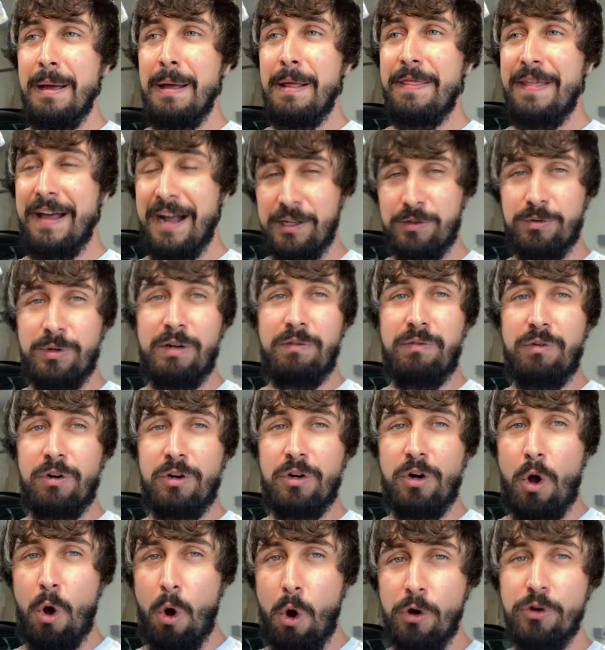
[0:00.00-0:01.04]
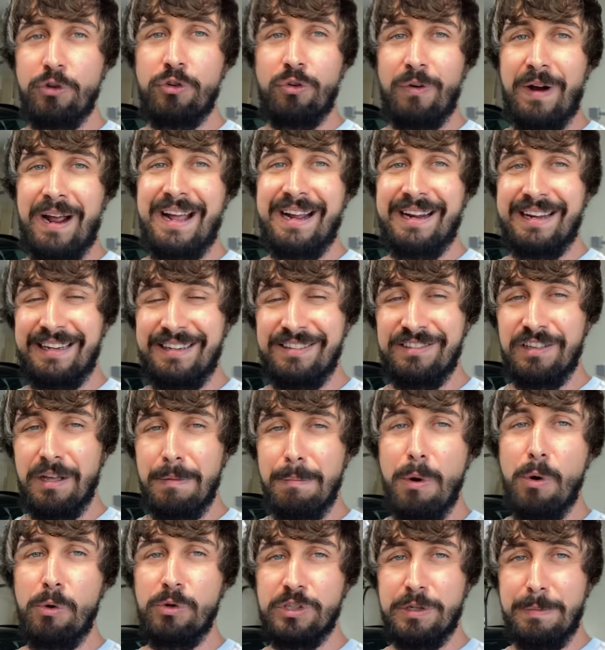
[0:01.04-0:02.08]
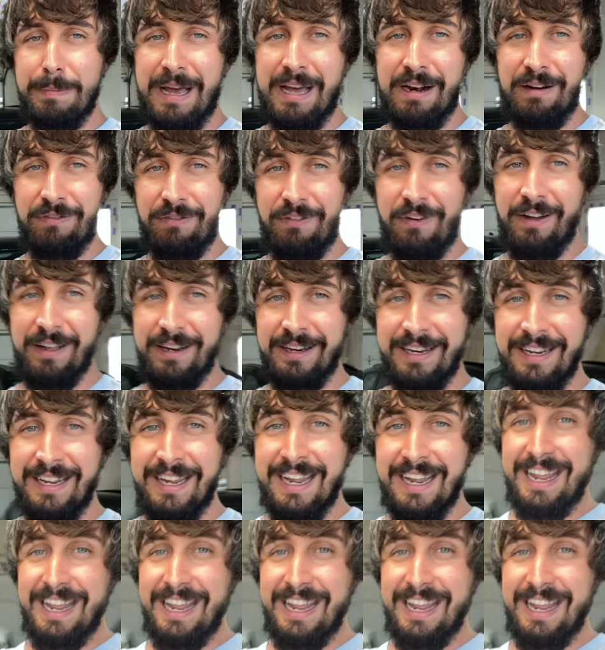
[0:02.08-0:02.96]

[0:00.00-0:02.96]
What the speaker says: That's what I've learned. On track is the most amount of fun.